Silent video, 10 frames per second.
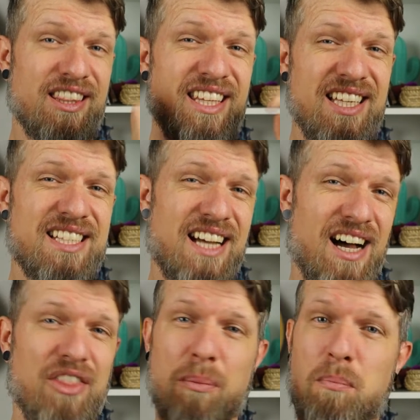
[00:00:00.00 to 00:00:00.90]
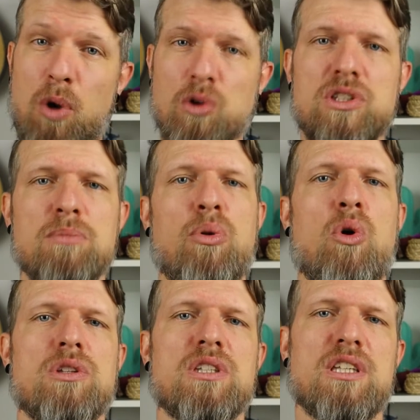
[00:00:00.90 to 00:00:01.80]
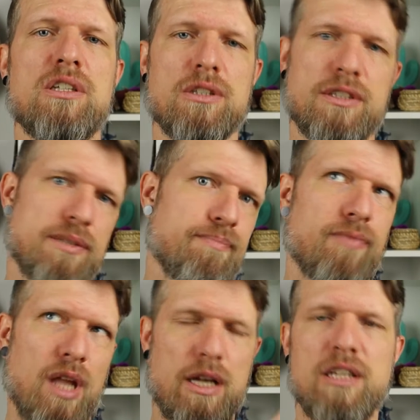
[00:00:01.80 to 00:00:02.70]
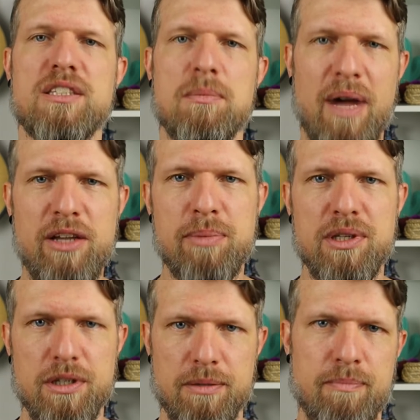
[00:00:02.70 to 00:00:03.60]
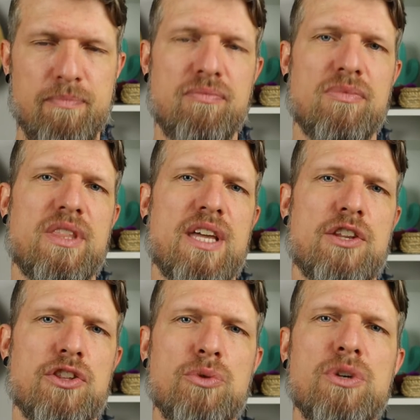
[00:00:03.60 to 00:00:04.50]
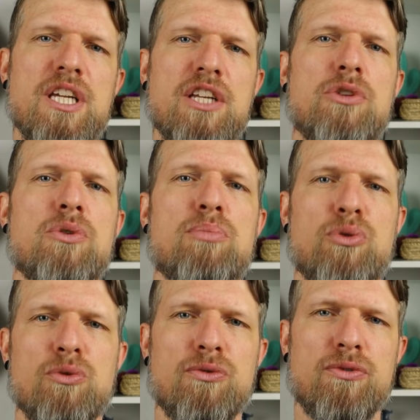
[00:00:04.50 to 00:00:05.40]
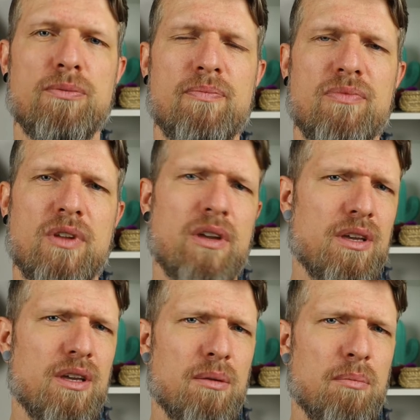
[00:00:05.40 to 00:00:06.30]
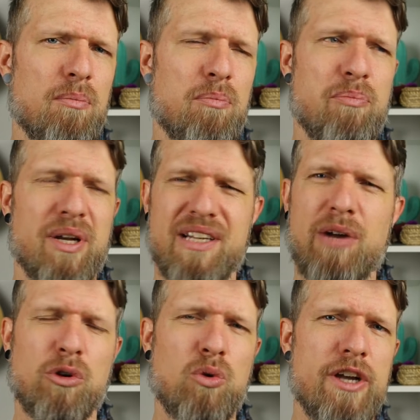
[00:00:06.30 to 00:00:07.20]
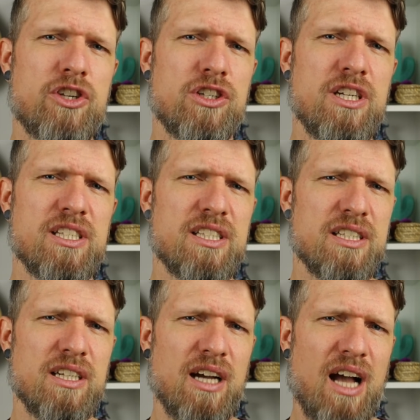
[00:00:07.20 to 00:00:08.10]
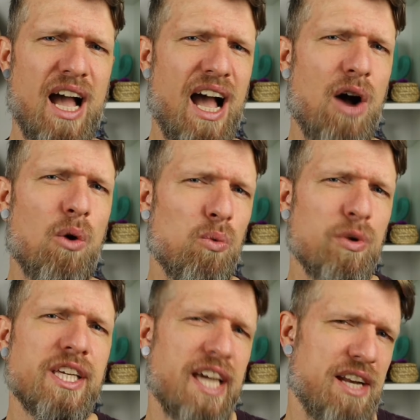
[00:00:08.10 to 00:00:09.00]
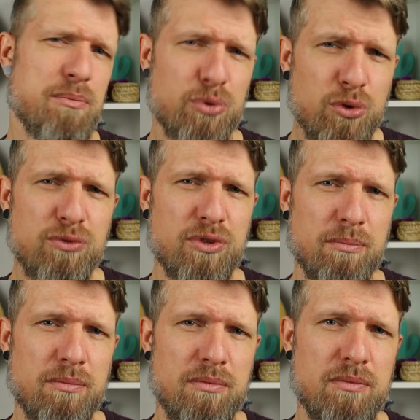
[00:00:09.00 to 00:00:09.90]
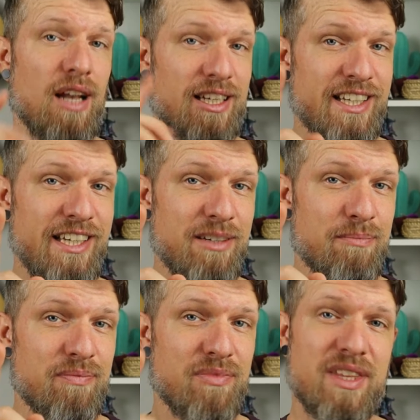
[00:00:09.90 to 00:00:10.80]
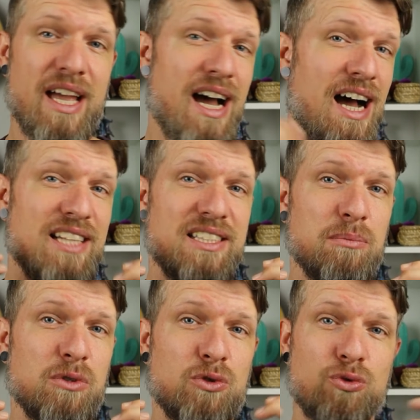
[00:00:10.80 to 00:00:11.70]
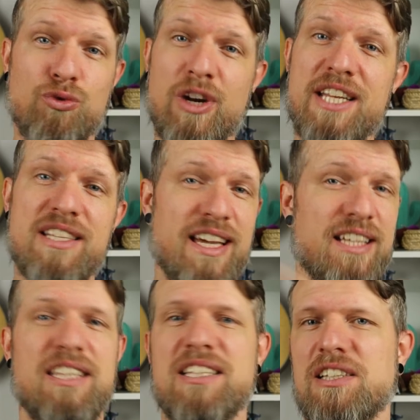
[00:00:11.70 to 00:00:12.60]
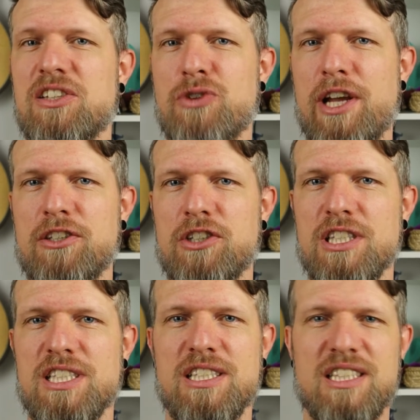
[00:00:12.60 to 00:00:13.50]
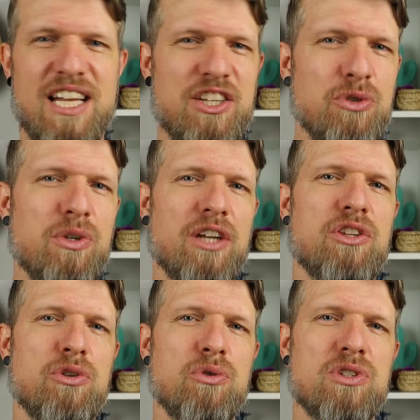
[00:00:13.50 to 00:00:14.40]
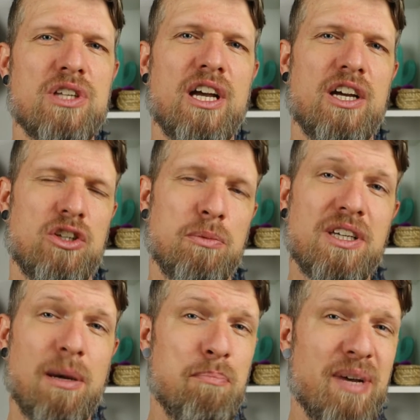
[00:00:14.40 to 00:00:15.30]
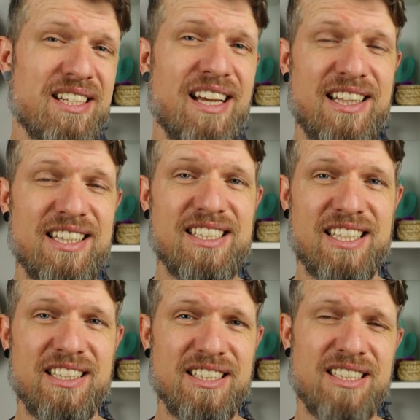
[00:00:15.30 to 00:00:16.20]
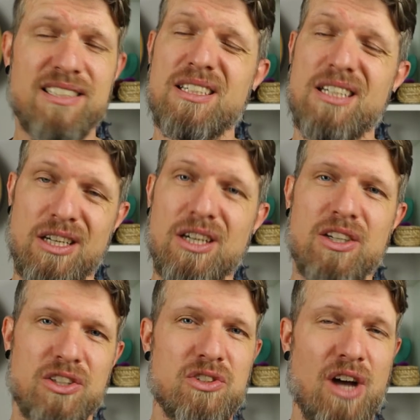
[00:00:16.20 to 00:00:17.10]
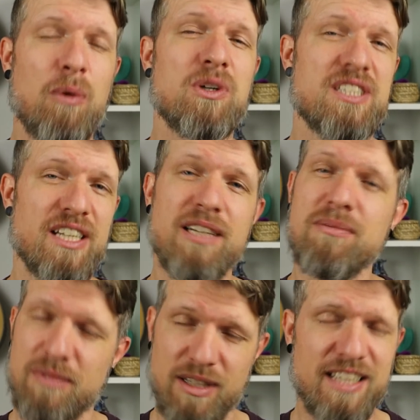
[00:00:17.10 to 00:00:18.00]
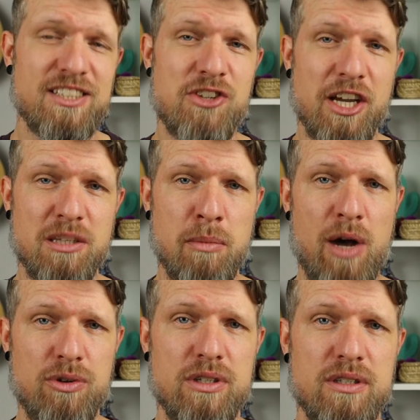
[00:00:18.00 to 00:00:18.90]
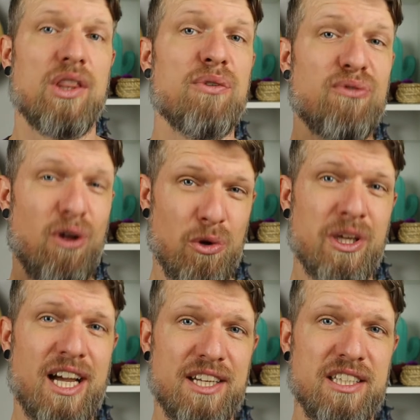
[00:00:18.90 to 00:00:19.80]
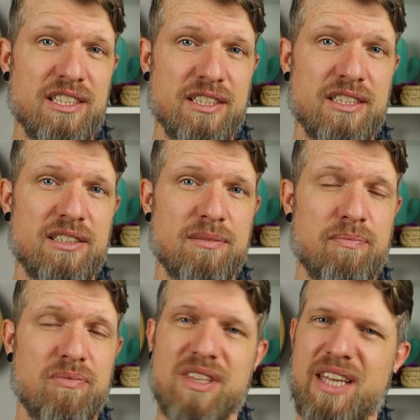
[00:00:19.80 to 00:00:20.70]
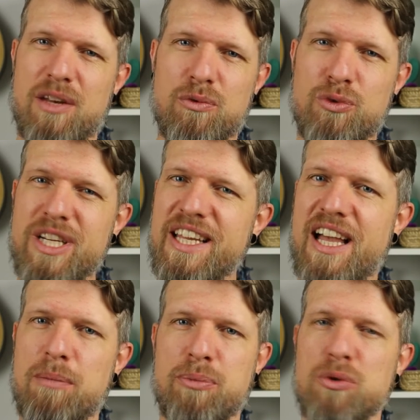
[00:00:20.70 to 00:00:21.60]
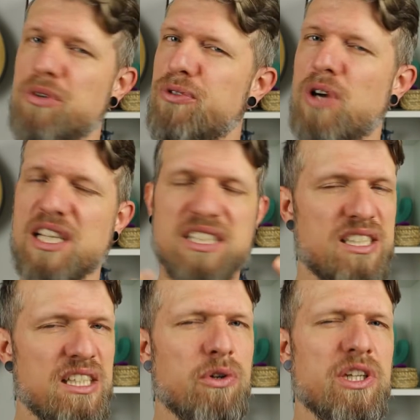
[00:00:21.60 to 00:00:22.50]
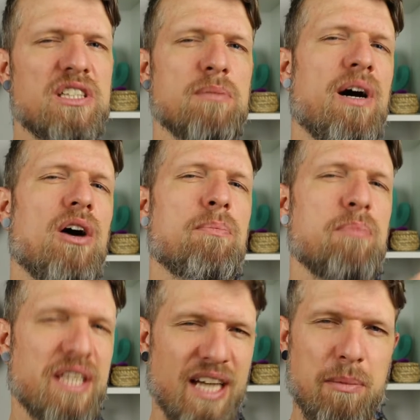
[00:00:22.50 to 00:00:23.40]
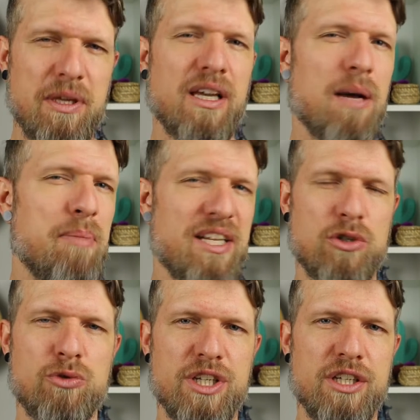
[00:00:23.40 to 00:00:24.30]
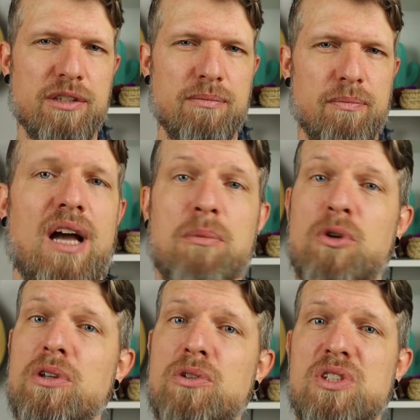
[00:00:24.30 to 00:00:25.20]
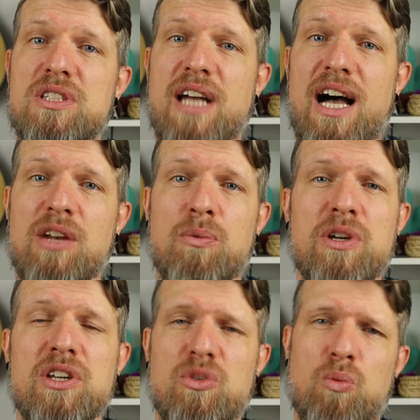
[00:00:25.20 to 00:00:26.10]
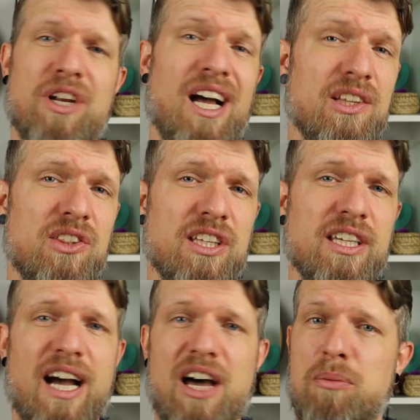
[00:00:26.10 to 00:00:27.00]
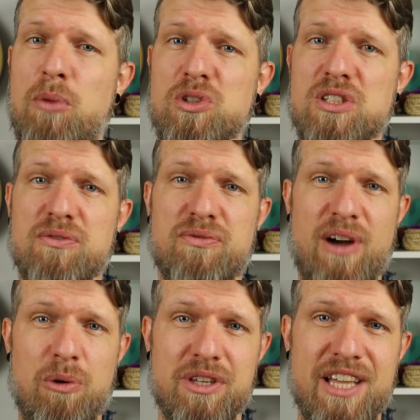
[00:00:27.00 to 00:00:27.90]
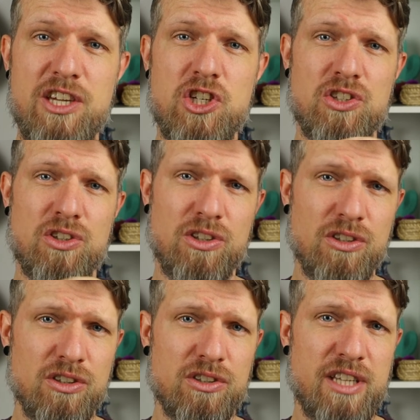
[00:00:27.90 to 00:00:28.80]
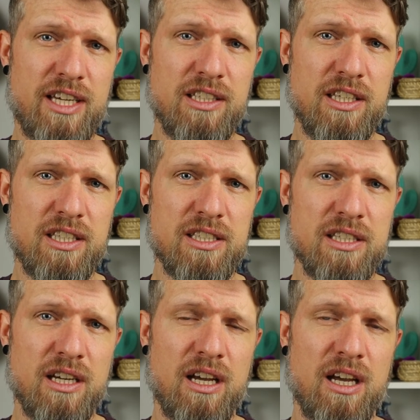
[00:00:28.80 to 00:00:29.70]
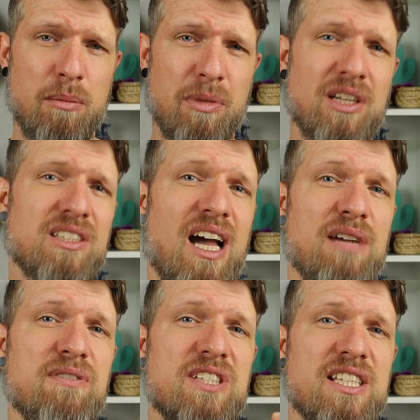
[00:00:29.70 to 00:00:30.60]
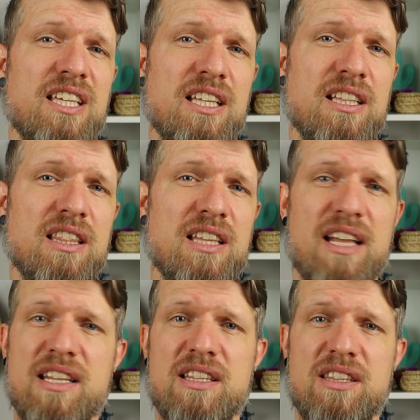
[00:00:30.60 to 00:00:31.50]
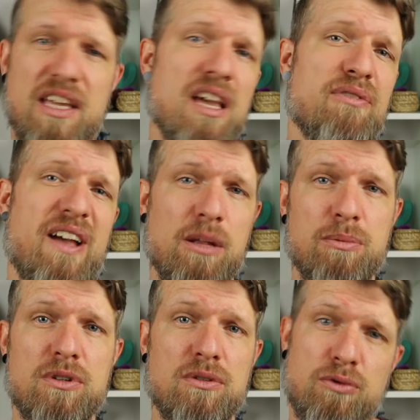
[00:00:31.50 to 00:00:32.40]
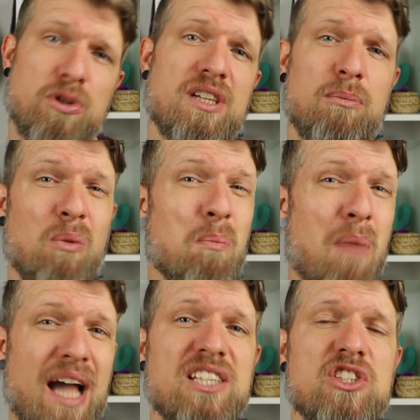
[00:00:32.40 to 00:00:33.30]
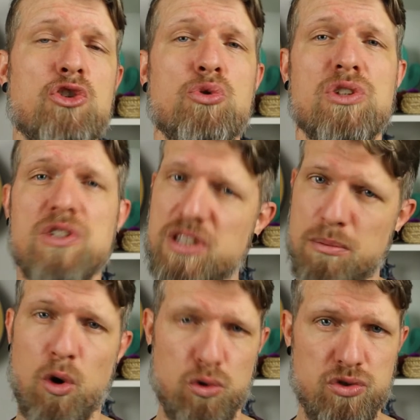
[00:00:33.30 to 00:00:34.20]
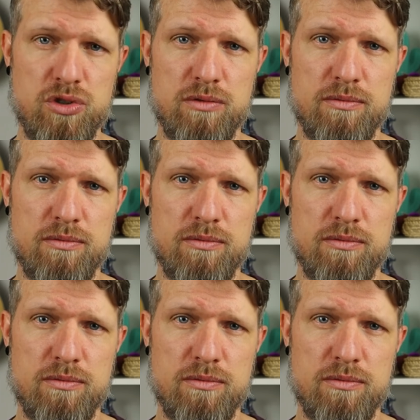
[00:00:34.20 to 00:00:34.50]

these are the most important skills, at least in my opinion, that you need to improve. But now the question is how we can improve them. Luckily, there are some great techniques and strategies that you can use to become better at these skills. So I would say, let's check them out. The following ideas can really help you if you are serious about becoming a better reader. I'm going to start with what I think are the most foundational techniques, because I've seen that they have helped, for example, my students the most.